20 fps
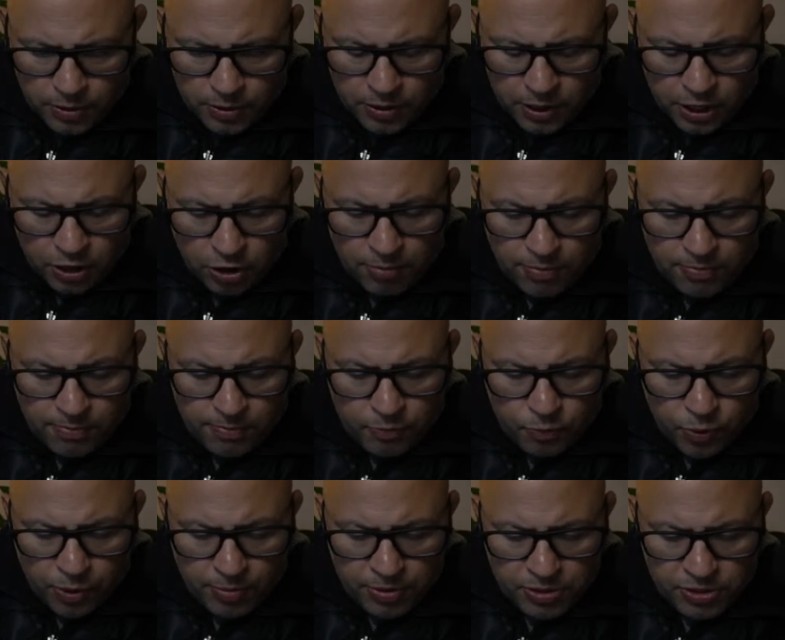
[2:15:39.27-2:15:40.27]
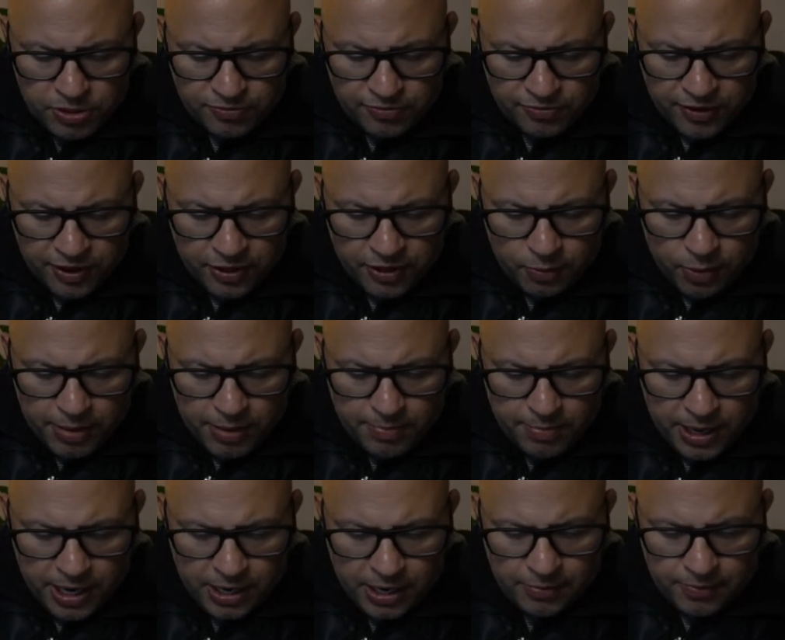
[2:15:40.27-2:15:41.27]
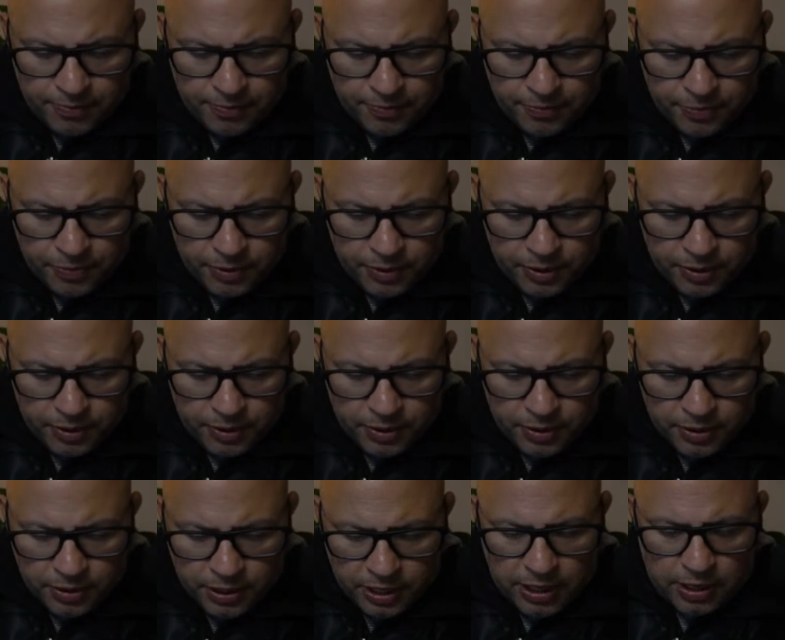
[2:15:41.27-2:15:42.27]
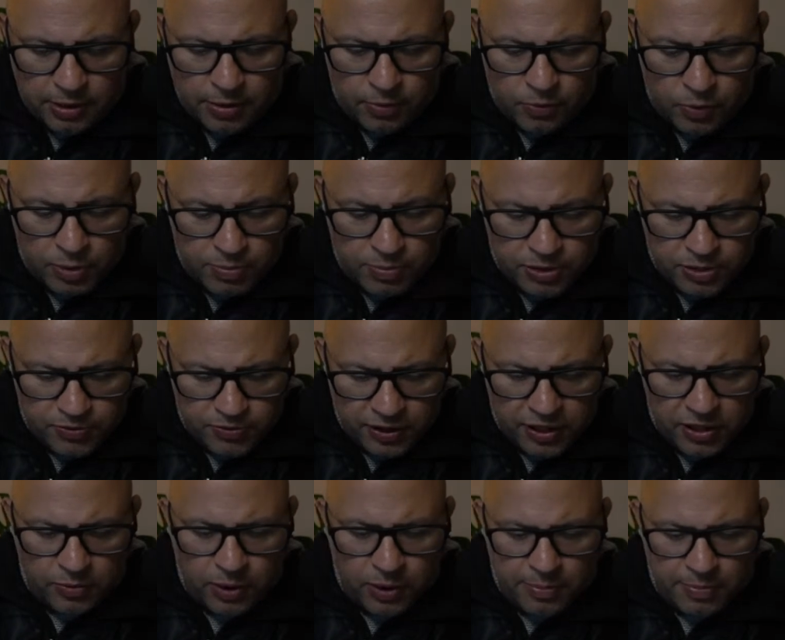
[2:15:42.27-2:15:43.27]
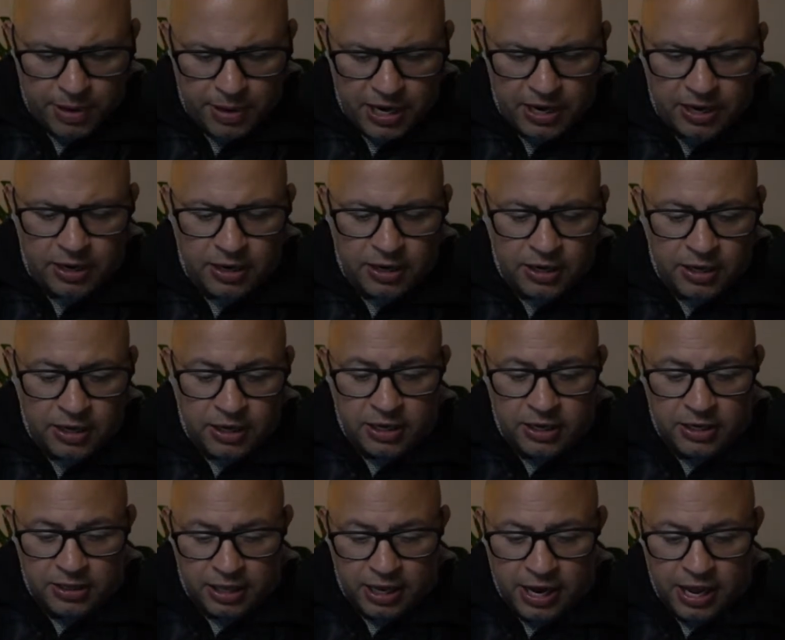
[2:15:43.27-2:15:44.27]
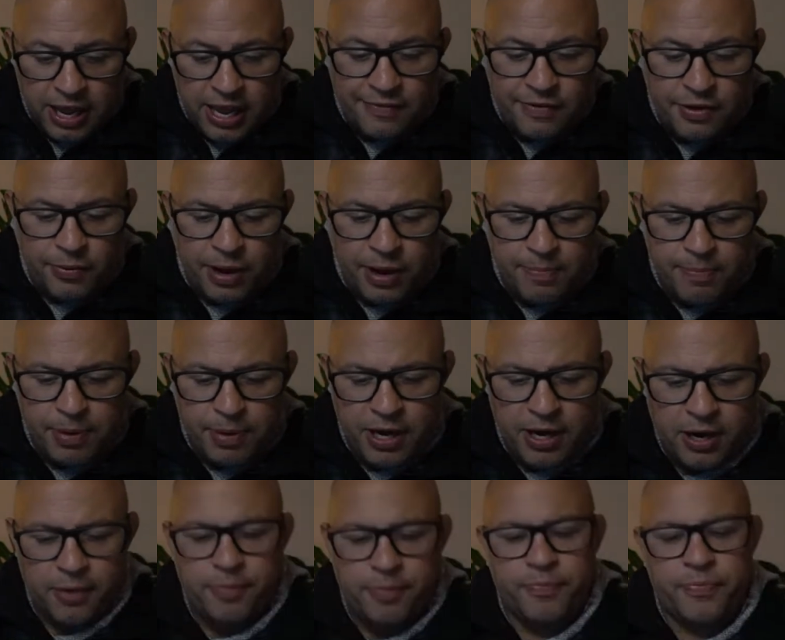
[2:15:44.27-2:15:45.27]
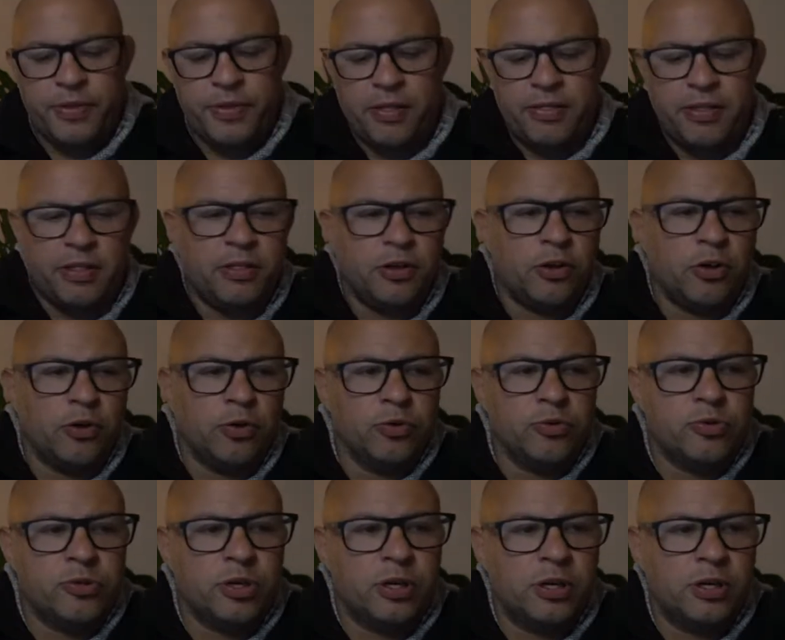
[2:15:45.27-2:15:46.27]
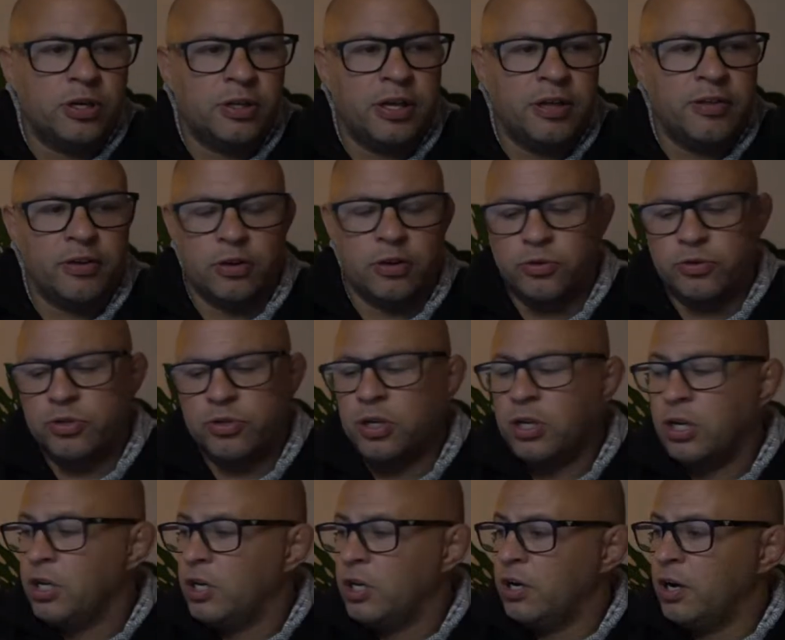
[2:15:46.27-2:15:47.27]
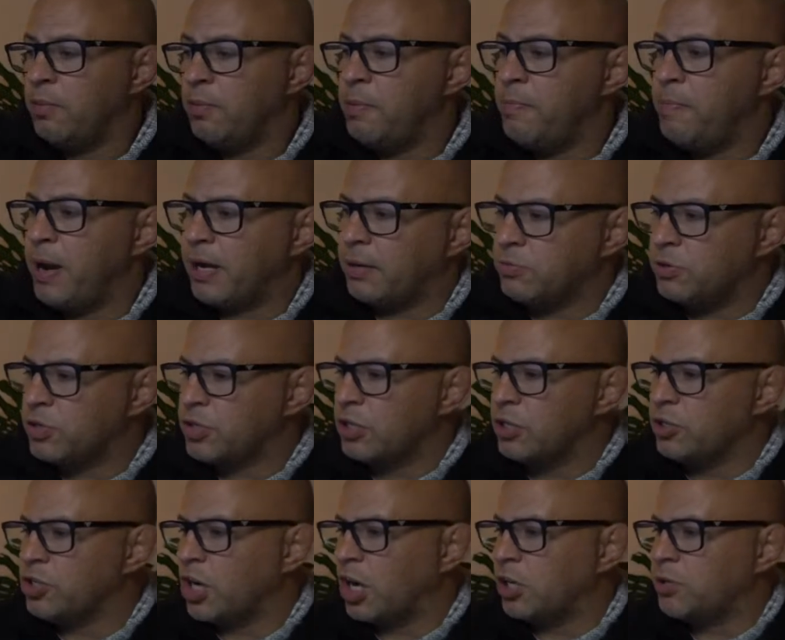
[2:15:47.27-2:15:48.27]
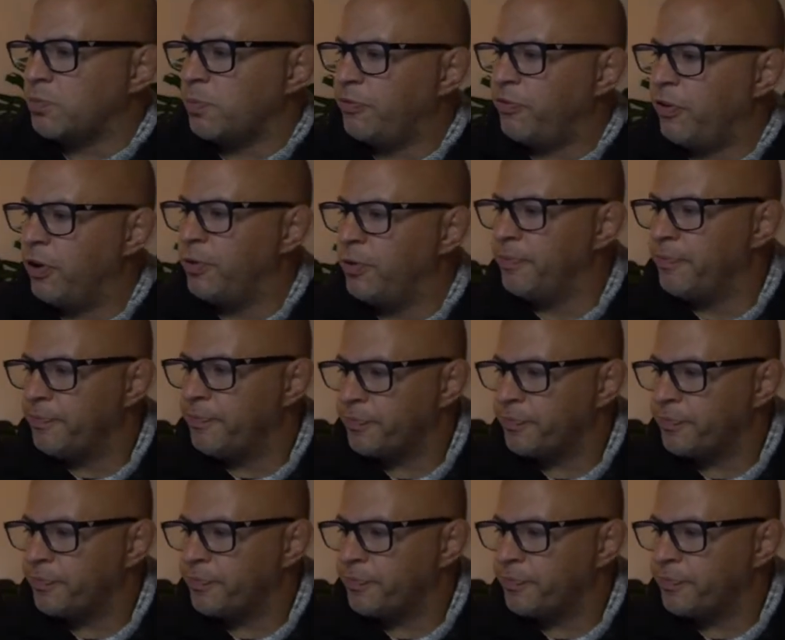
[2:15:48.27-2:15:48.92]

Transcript: you got a women's featherweight bout, then a women's featherweight bout, then a heavyweight bout, and then the other girls. I'll be back. I'm just going to charge my phone.